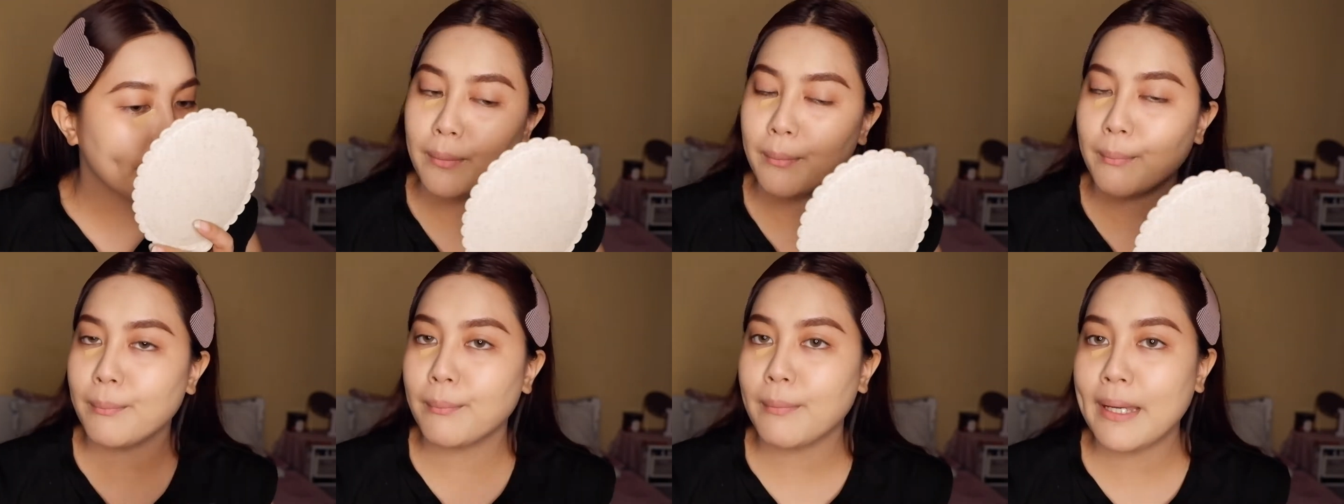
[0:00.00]

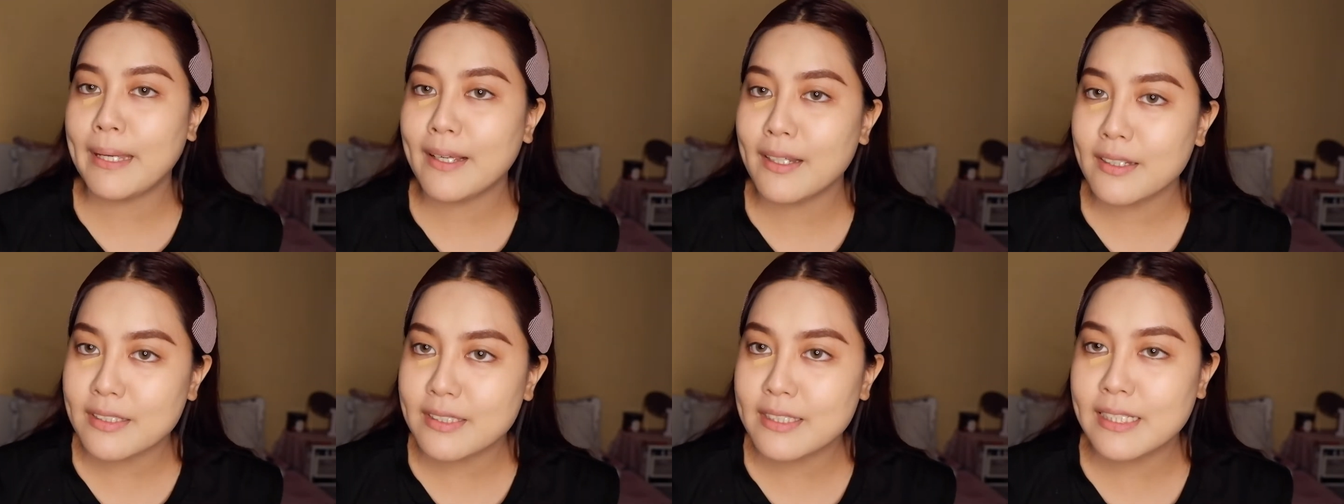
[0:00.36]
My
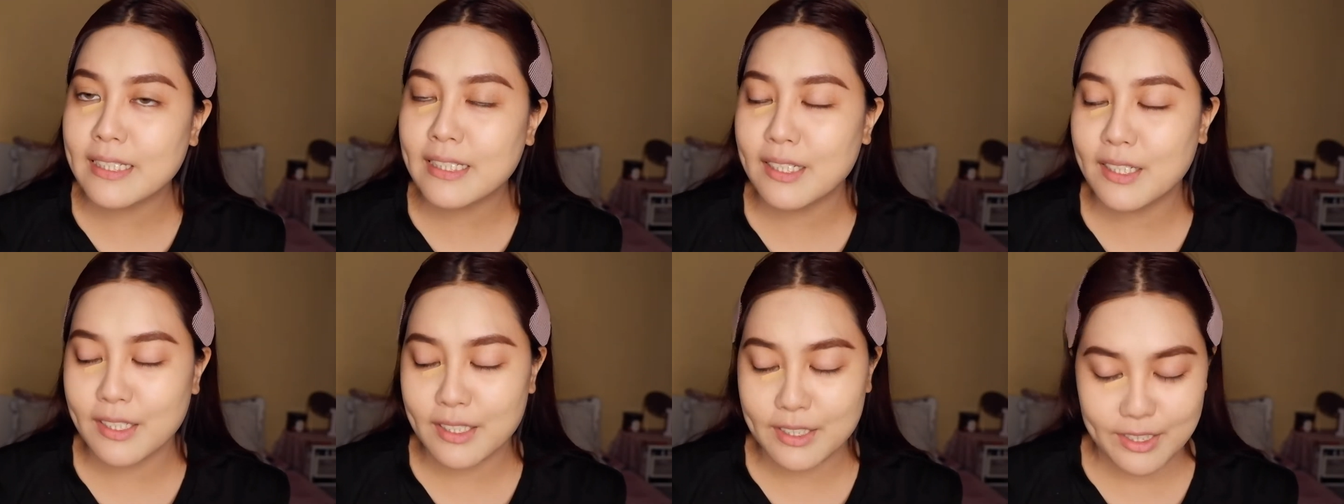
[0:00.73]

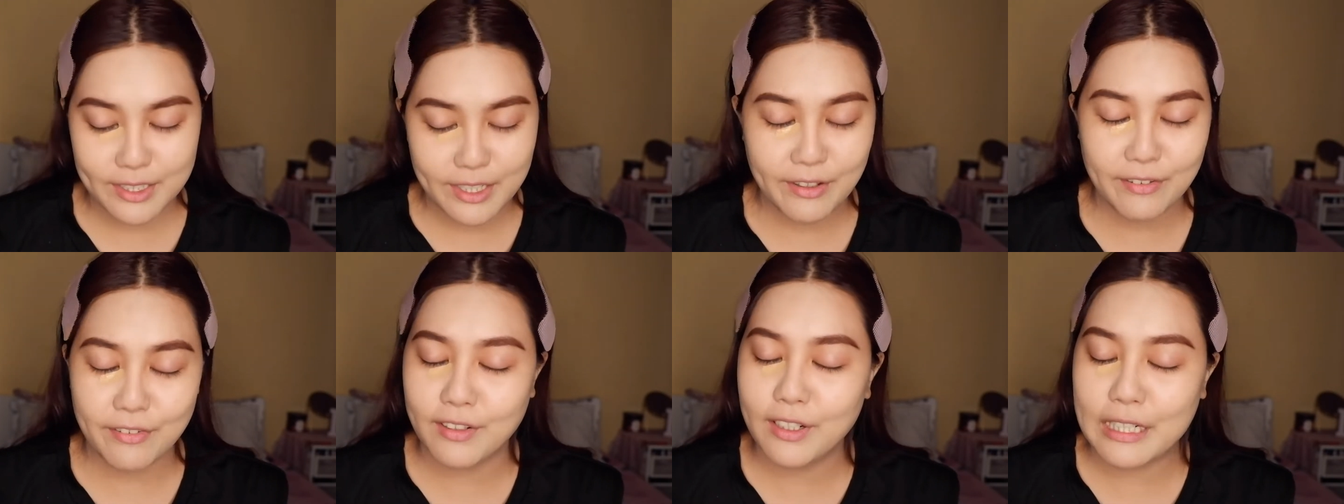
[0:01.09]
concealer is
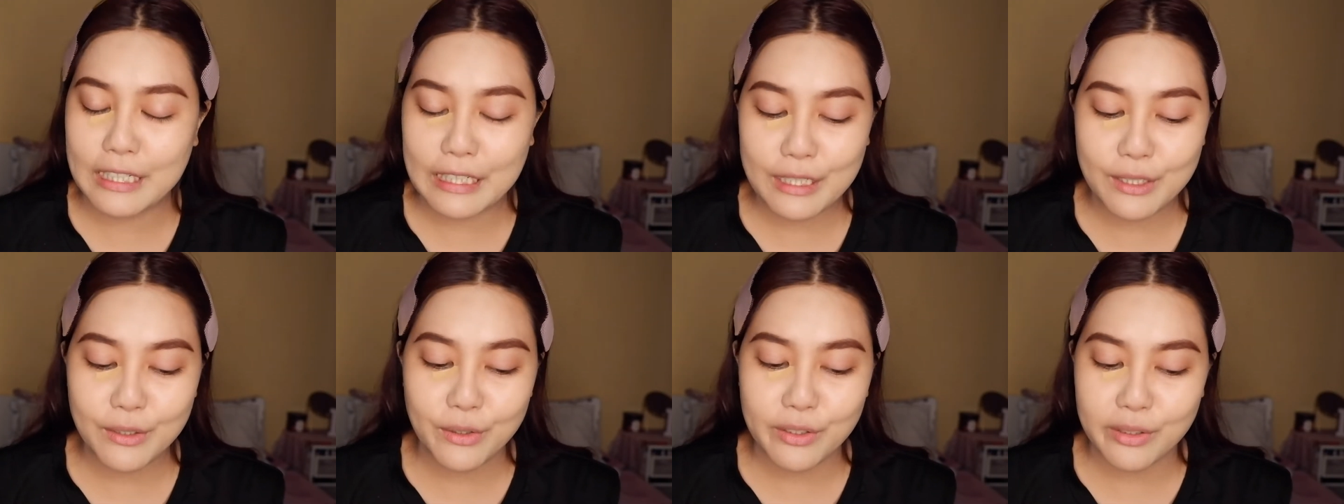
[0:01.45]

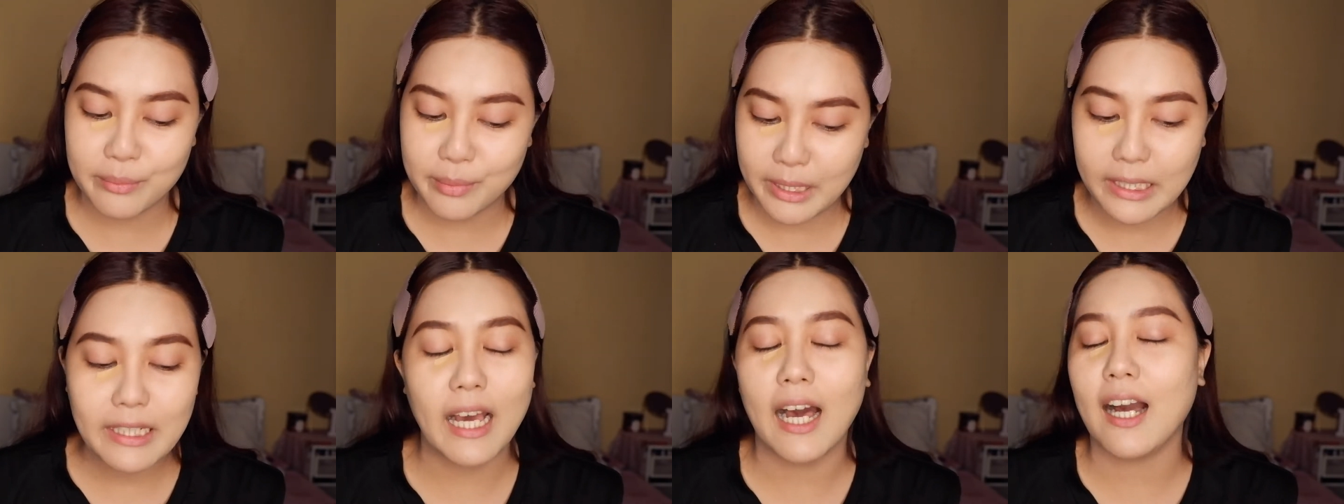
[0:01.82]
definitely going to
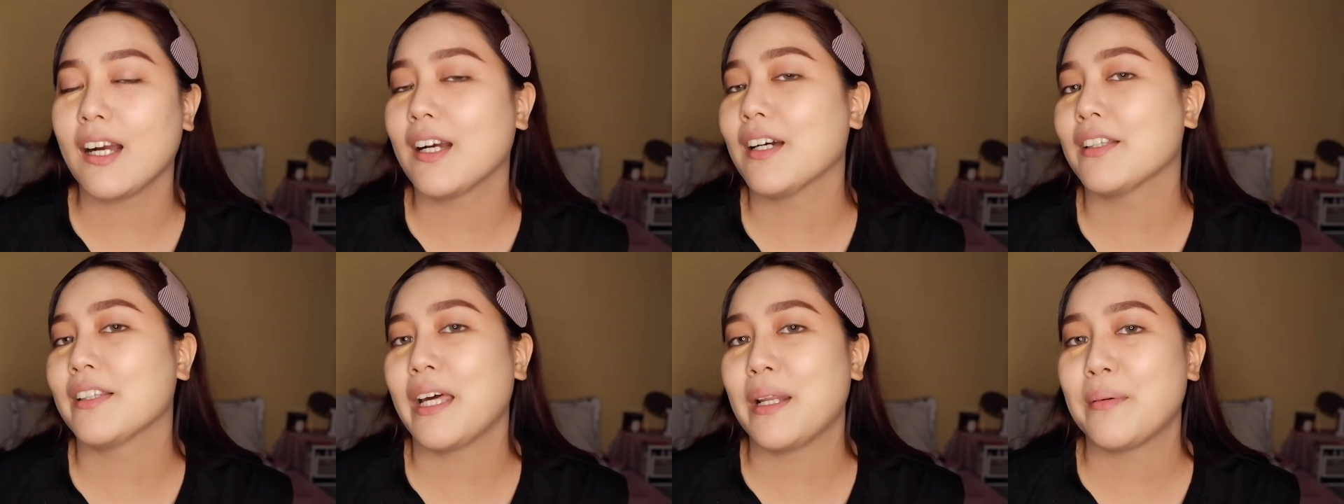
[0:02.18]
be
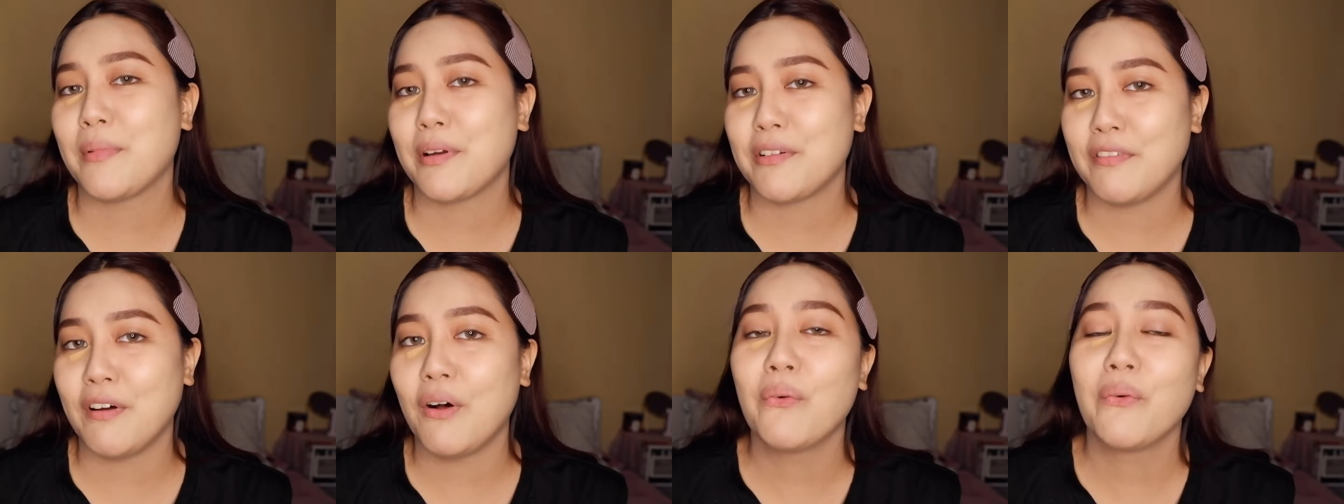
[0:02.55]
darker than my
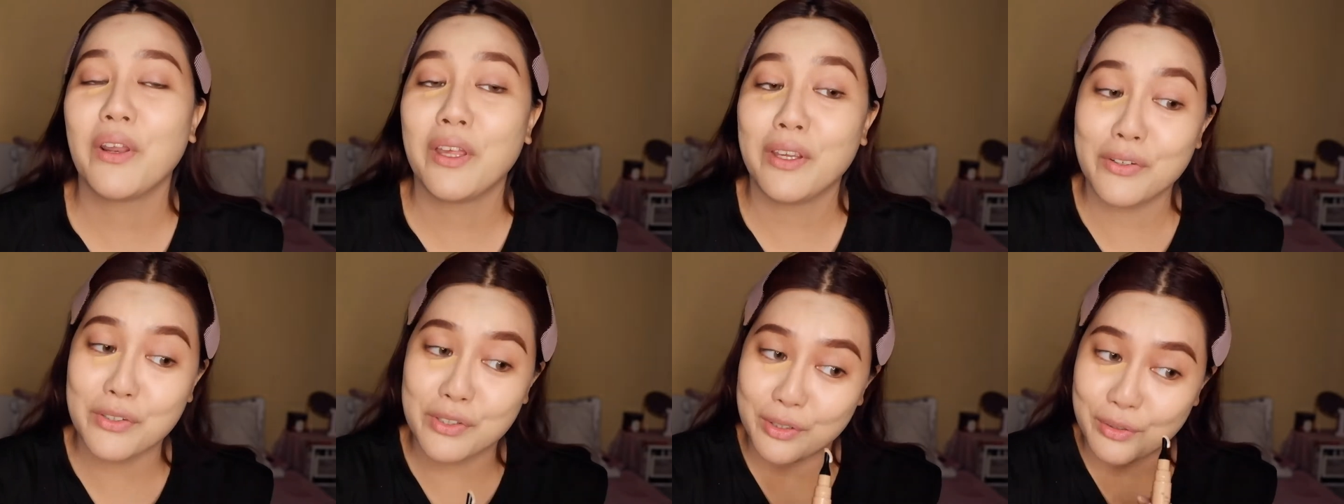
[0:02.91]

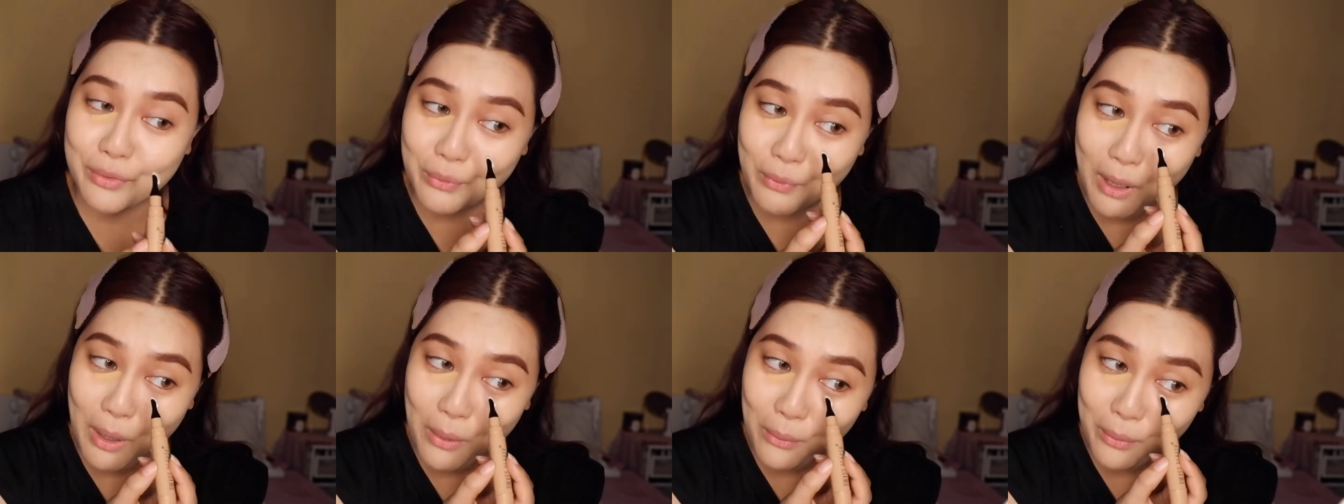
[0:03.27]
foundation.
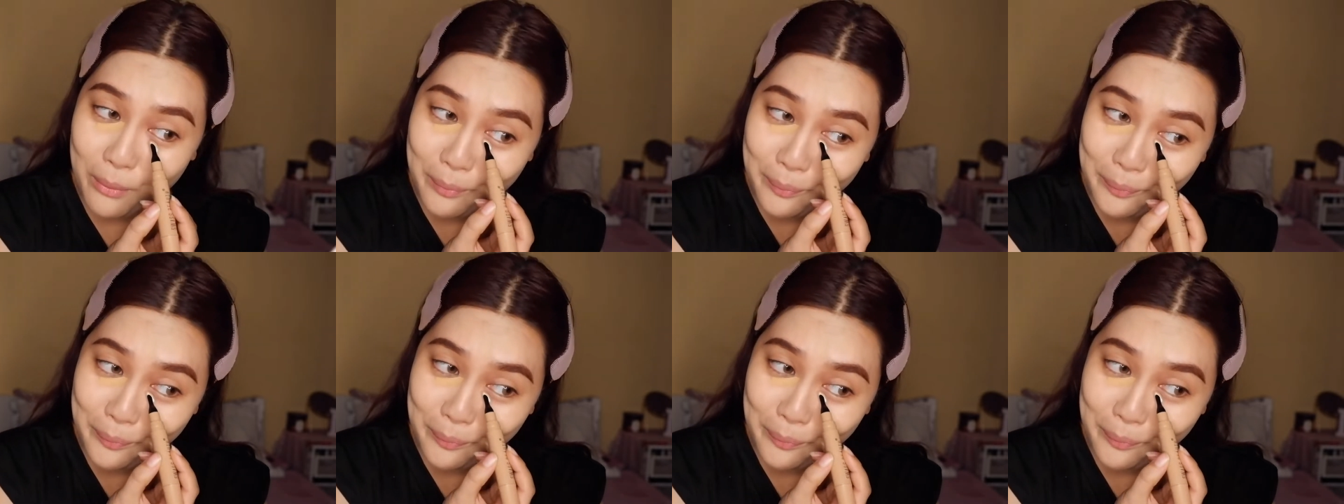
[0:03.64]
Wow.